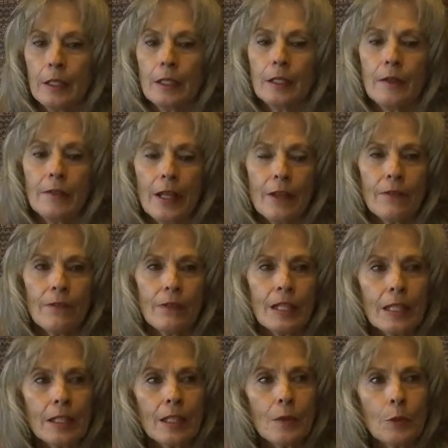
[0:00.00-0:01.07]
of that
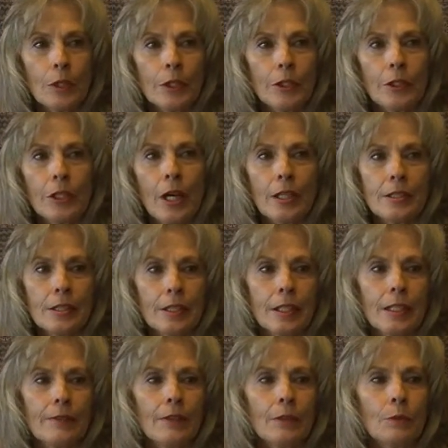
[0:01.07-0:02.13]
feeling where you got to
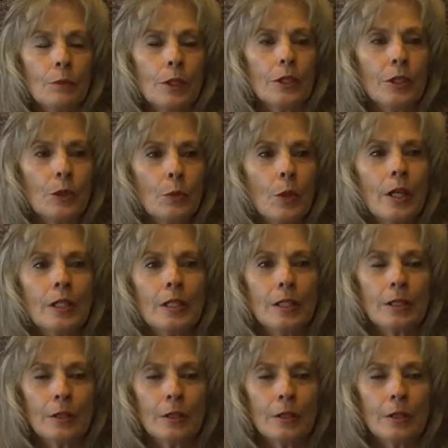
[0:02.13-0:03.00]
give it where you wanted,